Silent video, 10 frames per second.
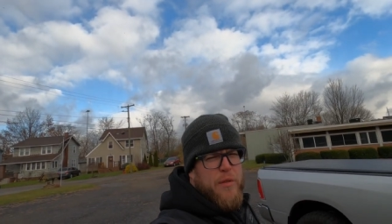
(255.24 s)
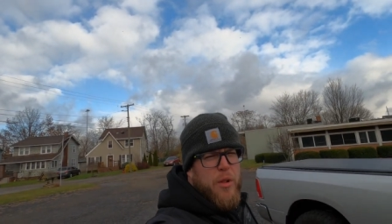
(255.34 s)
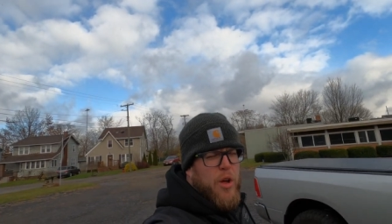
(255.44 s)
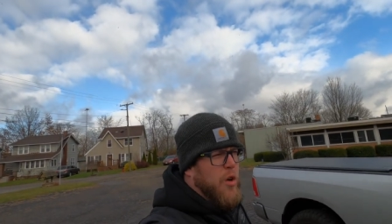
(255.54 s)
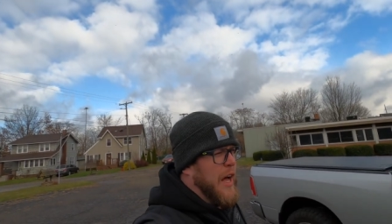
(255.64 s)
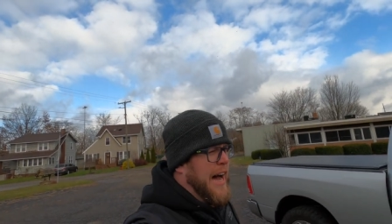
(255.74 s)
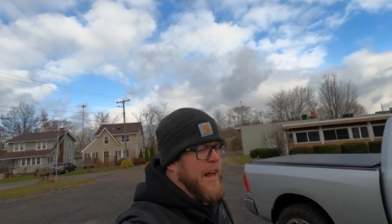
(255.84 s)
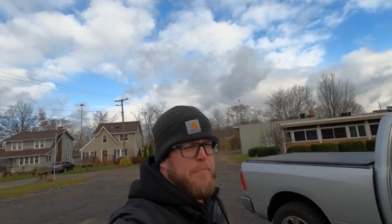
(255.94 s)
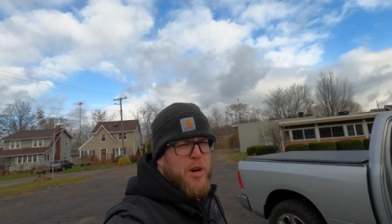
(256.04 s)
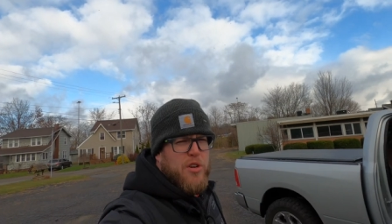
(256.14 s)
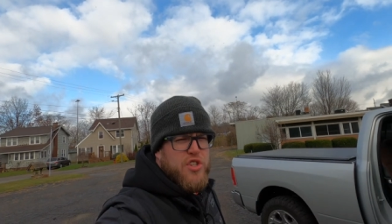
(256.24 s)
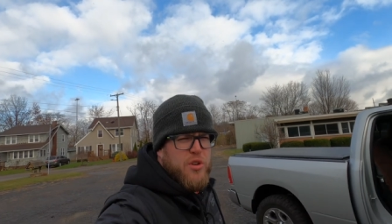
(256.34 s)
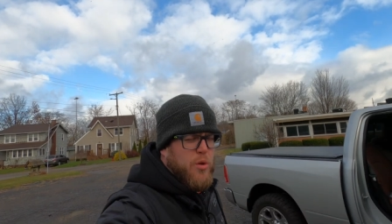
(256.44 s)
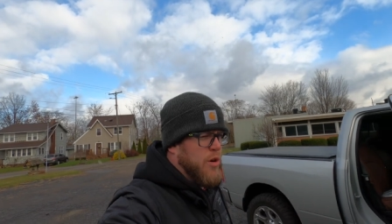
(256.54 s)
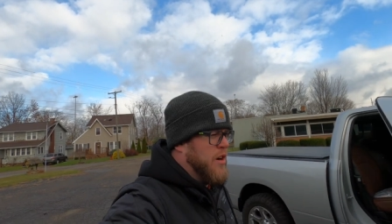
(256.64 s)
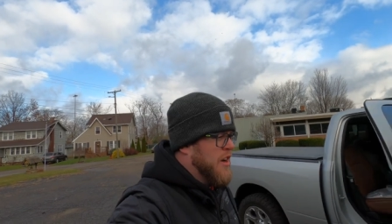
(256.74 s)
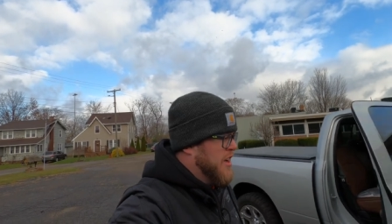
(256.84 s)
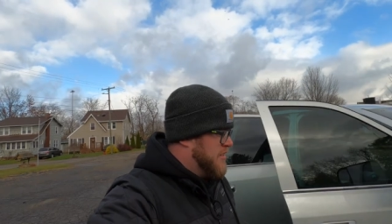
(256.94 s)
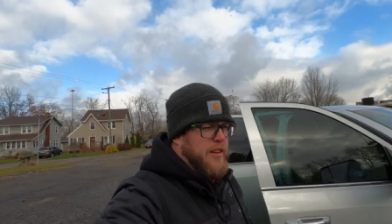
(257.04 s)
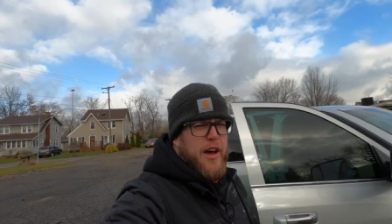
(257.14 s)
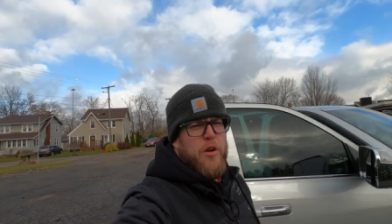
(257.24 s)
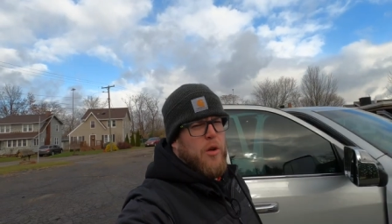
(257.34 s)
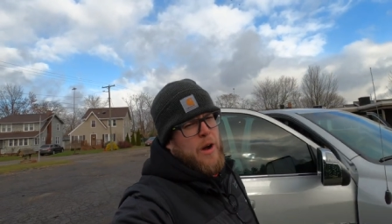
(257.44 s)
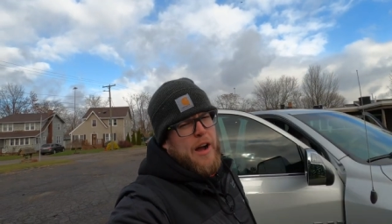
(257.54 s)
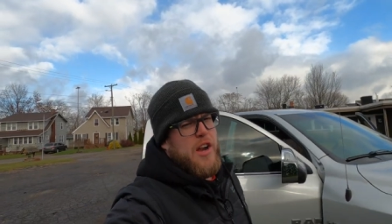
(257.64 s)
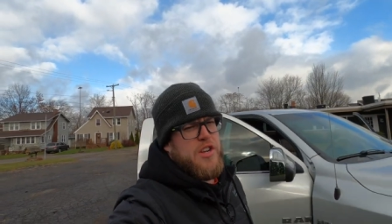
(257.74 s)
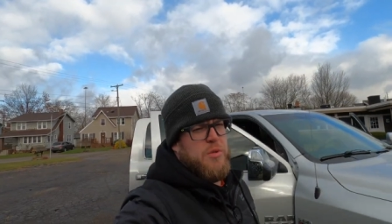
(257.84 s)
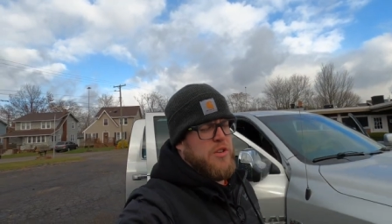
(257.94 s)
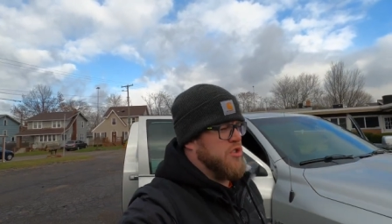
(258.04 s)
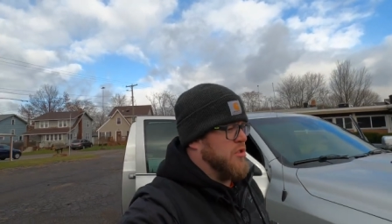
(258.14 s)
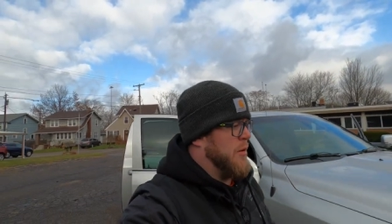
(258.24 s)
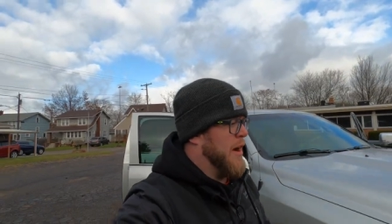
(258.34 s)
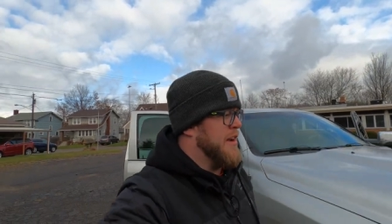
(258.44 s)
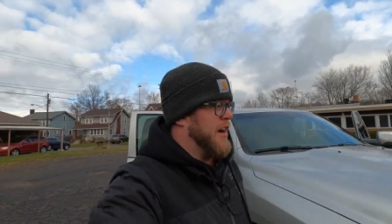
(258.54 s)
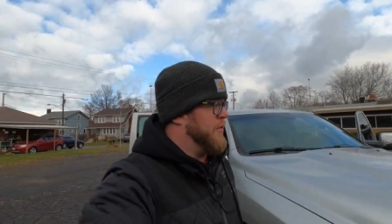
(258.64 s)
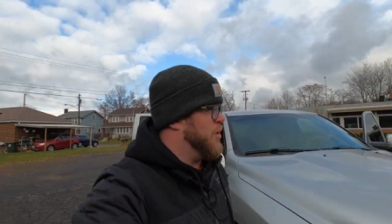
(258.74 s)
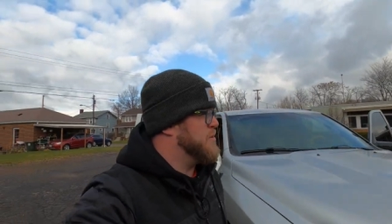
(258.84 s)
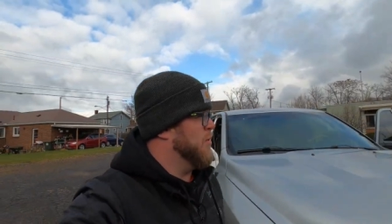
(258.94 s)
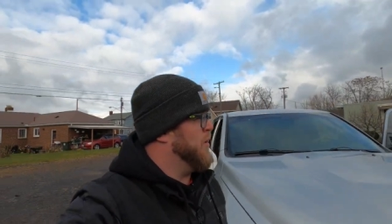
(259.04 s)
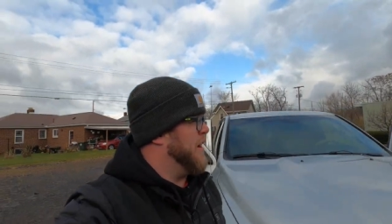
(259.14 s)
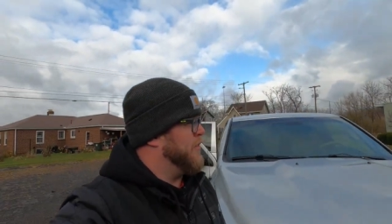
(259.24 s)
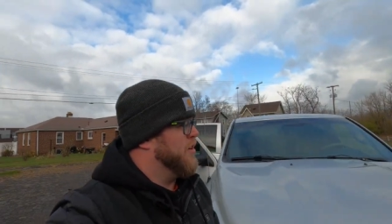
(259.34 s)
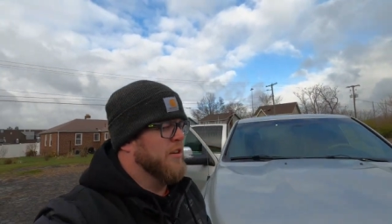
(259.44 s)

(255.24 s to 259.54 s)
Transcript: from the local auto parts store. I don't know why I just went to straight redneck voice, but whatever.